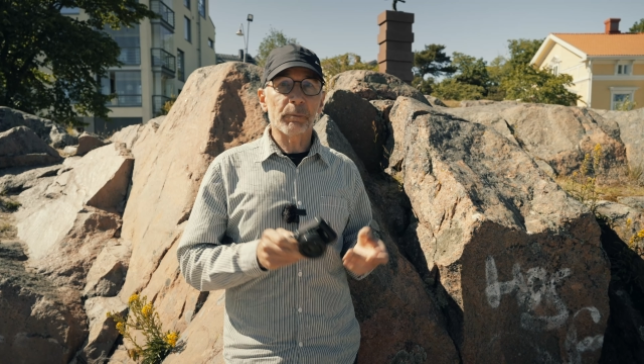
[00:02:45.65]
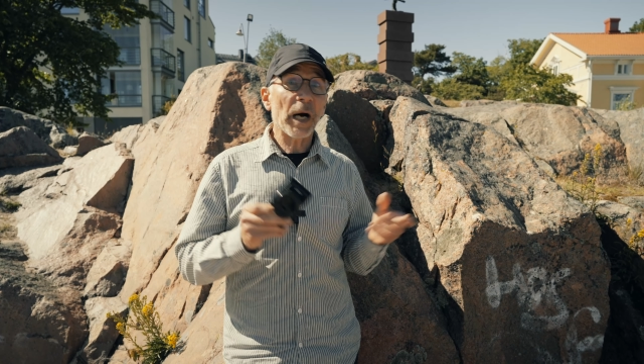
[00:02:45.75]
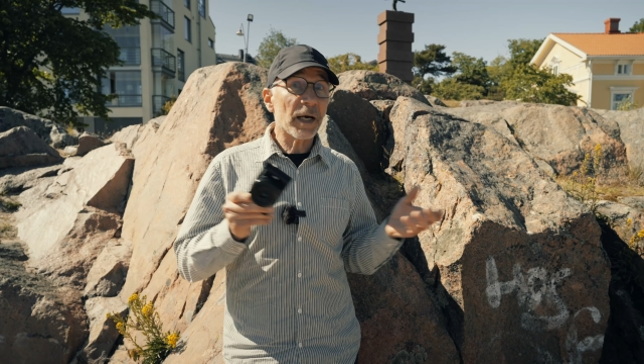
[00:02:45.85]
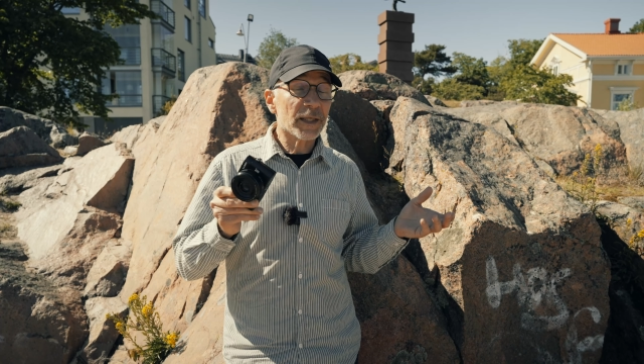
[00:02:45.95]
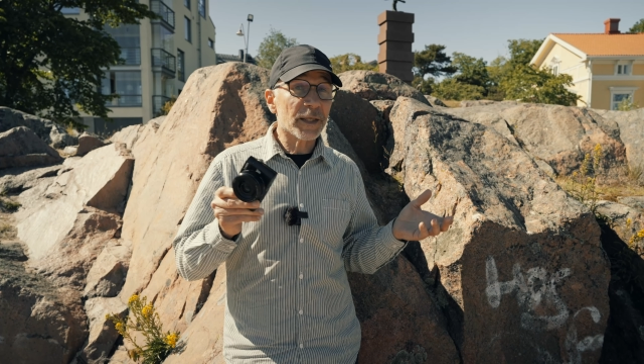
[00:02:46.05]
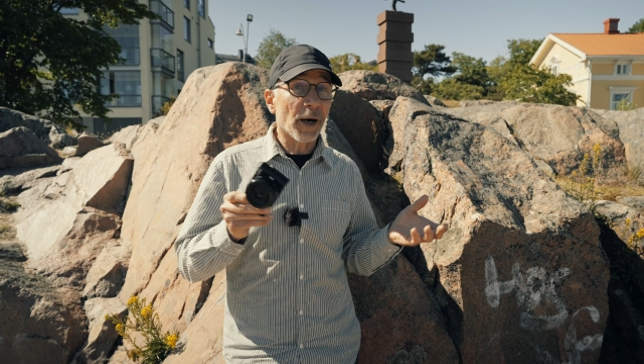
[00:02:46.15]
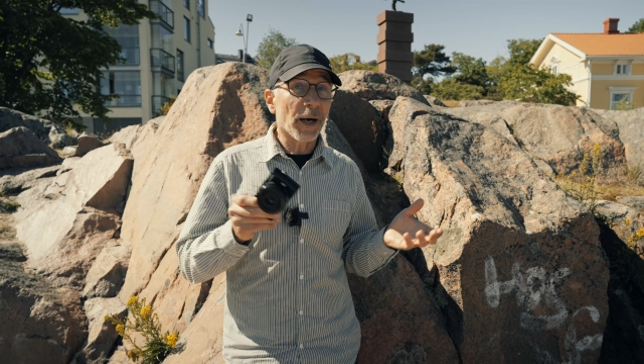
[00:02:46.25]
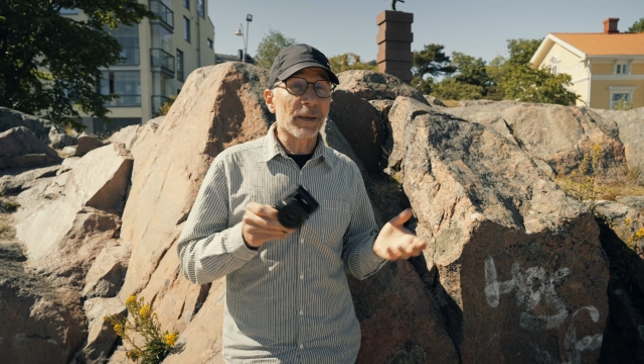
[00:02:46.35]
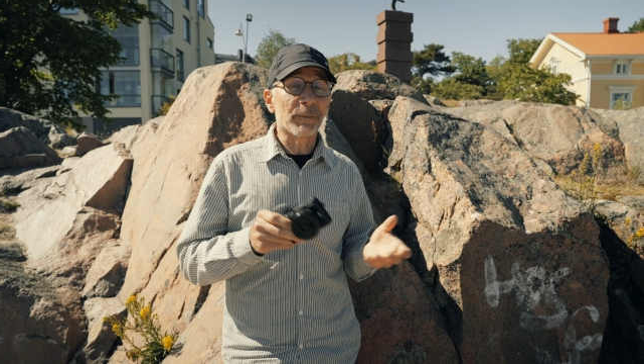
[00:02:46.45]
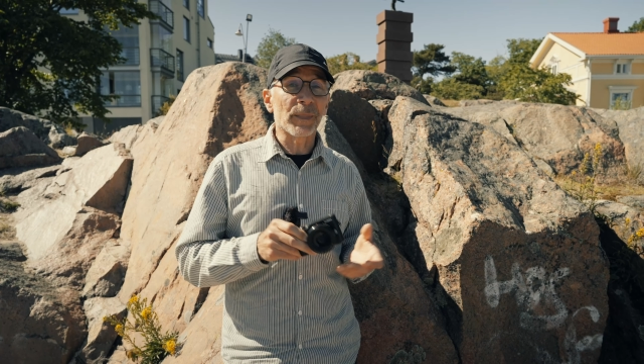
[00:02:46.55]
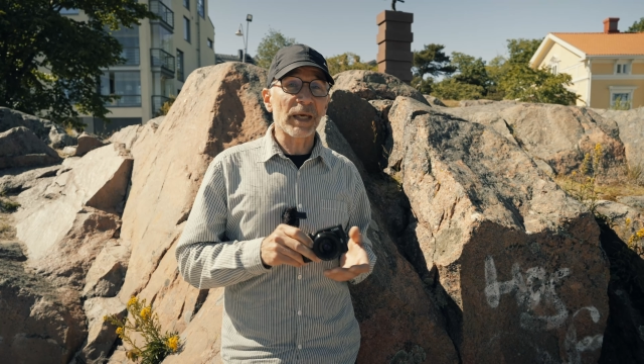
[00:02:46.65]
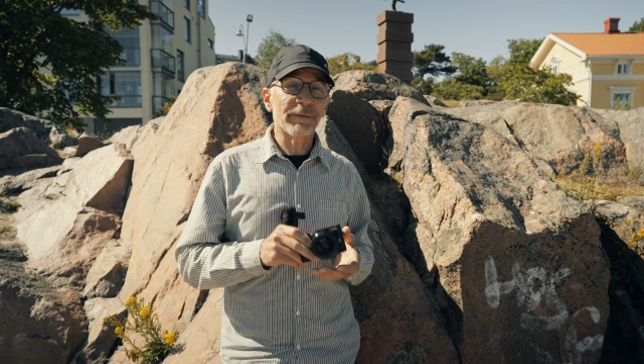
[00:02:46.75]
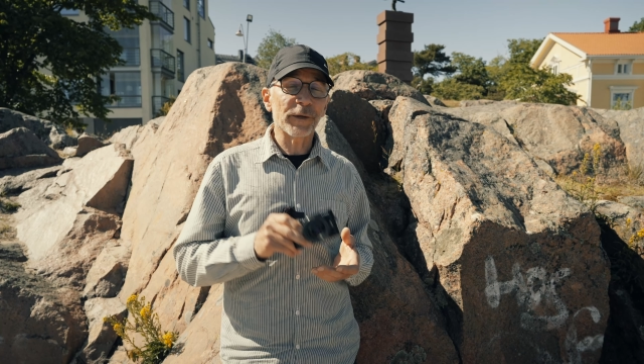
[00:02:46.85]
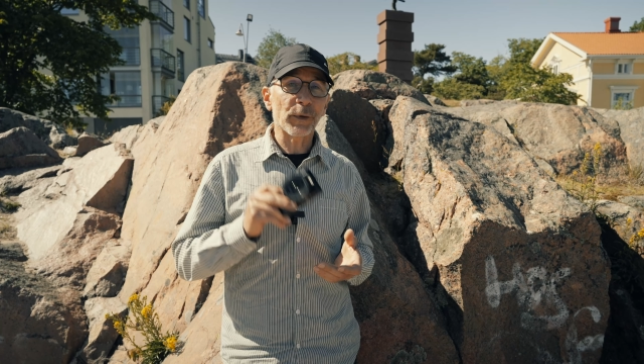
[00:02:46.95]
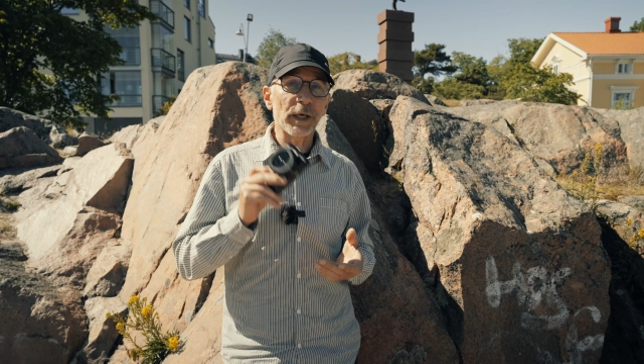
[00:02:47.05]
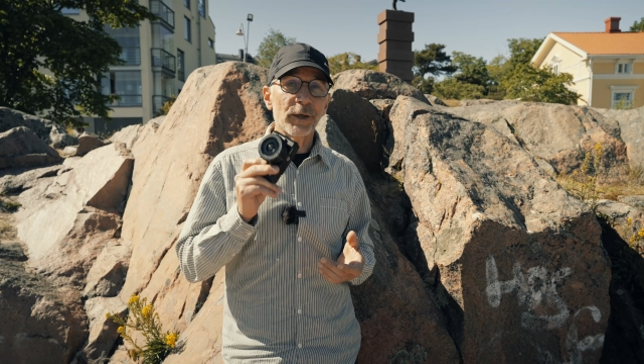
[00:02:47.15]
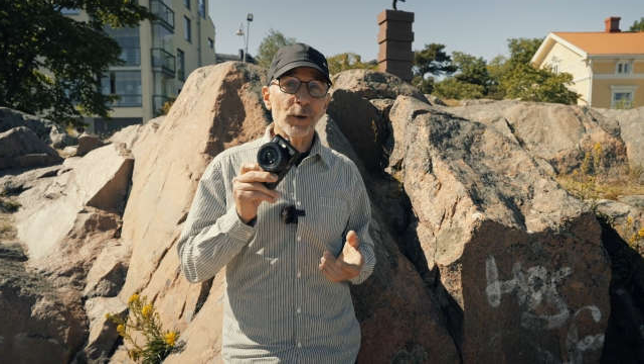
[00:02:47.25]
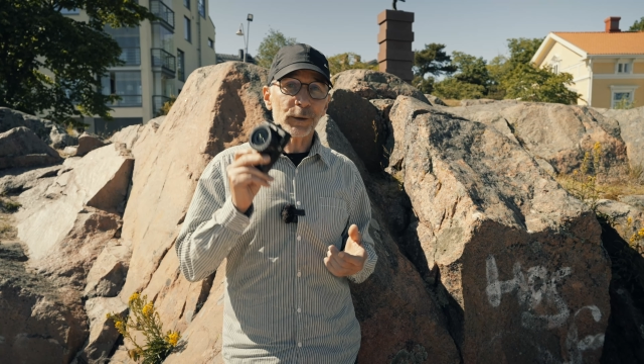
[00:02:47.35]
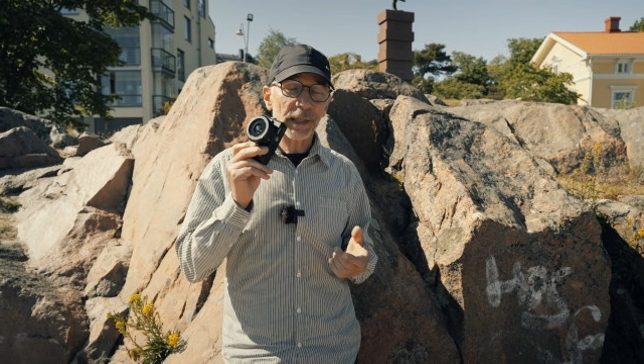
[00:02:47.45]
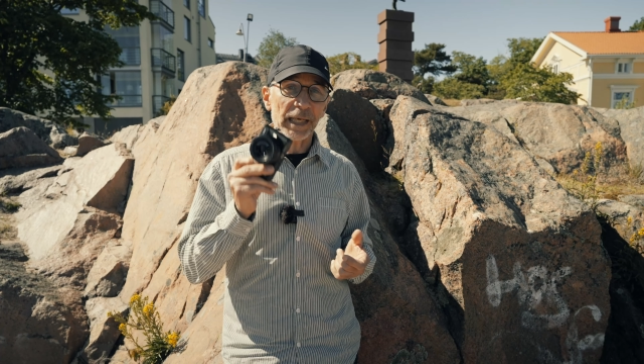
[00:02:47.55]
pastime if you are
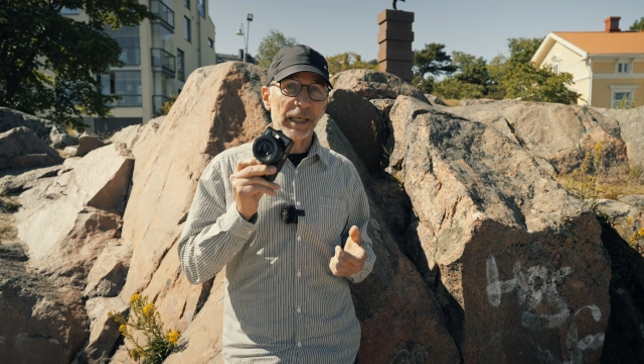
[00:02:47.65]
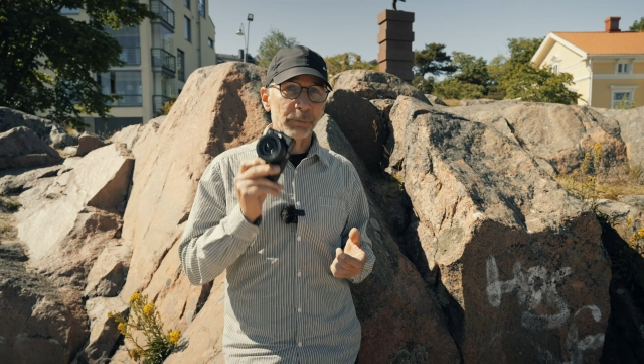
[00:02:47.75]
not taking